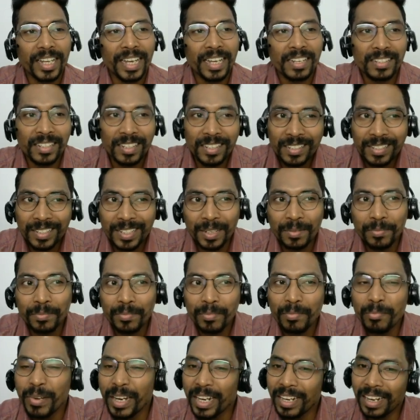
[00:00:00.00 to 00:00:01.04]
A system
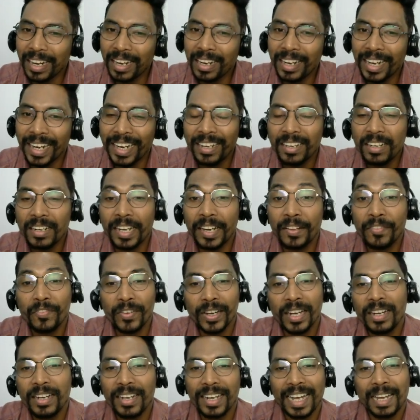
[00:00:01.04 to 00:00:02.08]
may contain
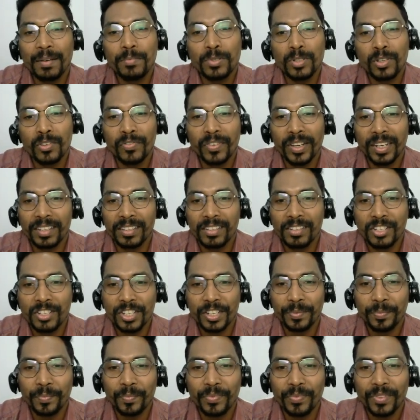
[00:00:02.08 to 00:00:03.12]
different types of
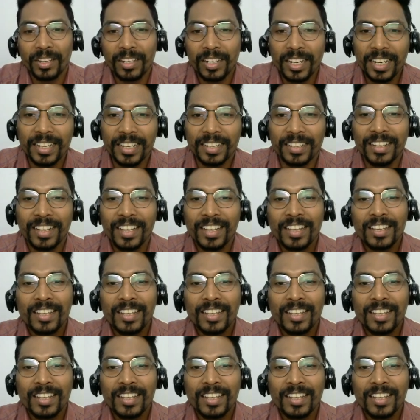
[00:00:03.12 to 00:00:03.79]
energy. Clear?